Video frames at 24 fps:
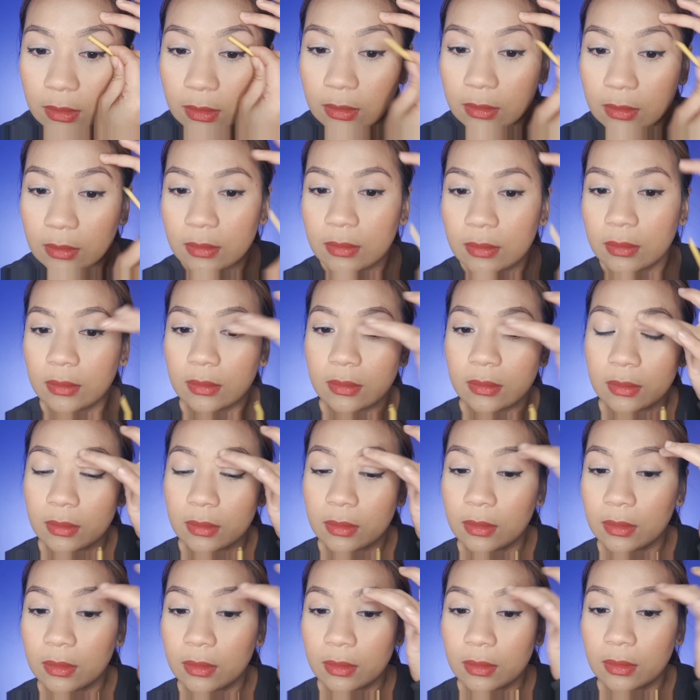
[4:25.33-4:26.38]

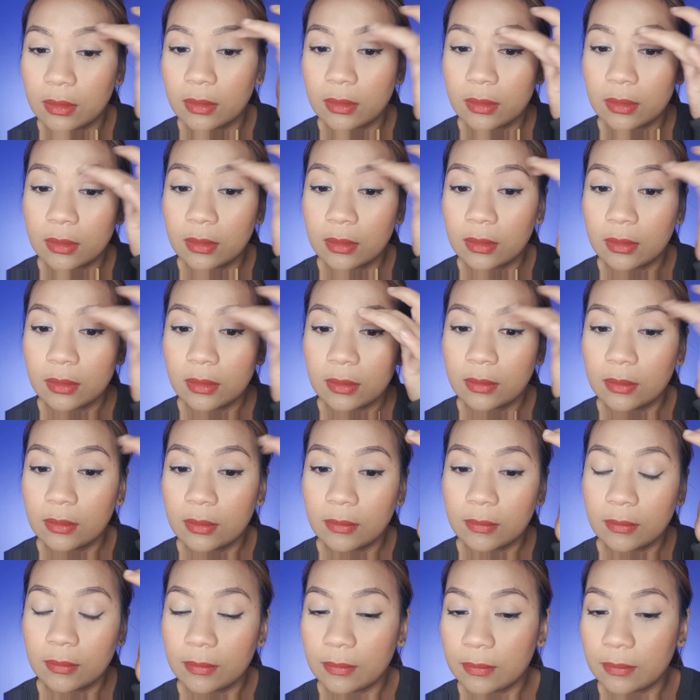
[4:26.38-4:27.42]

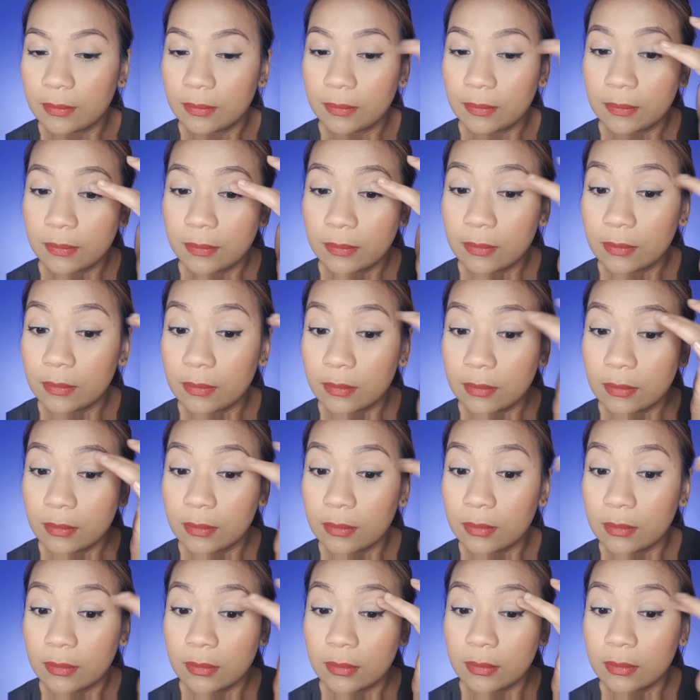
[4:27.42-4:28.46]

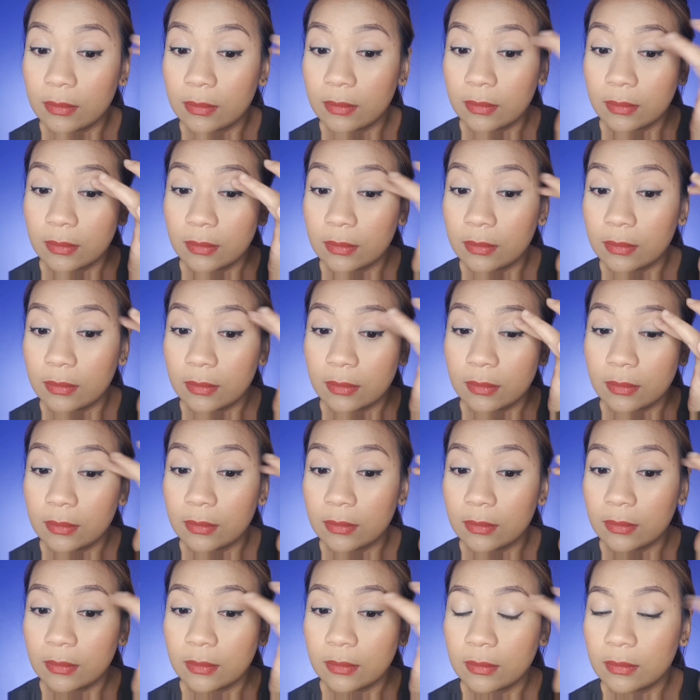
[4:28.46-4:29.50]

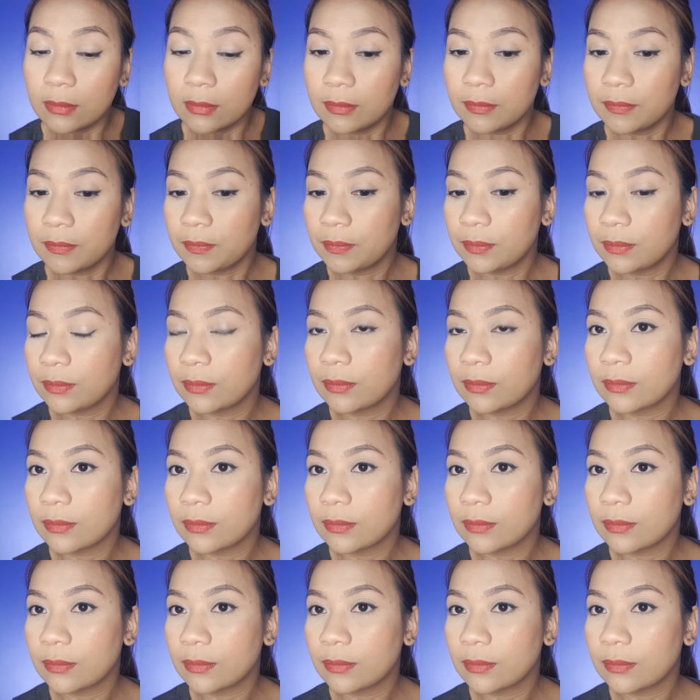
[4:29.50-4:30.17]
Nothing is said.